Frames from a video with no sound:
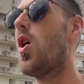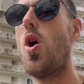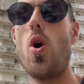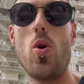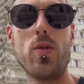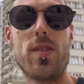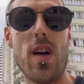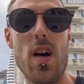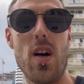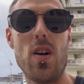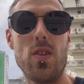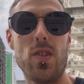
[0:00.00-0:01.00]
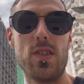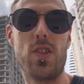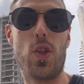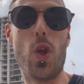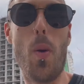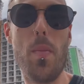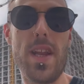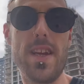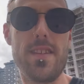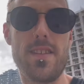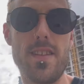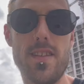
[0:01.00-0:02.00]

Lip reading: hotels dominating the